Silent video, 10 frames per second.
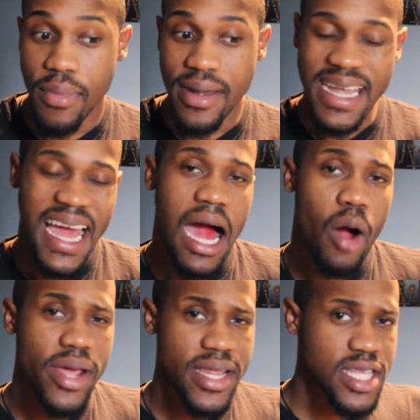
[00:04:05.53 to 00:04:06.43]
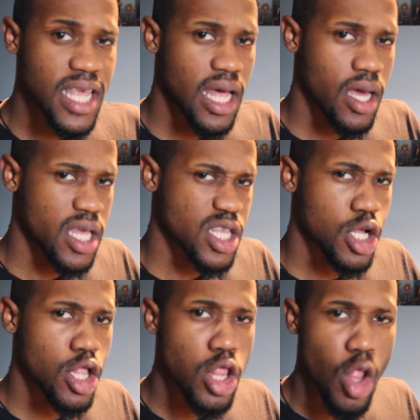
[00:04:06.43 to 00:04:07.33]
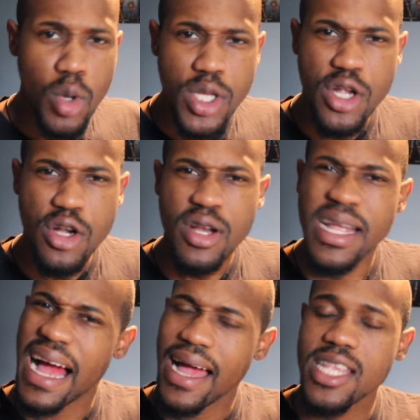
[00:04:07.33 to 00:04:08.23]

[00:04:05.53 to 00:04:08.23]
But now it's uh, it's closer,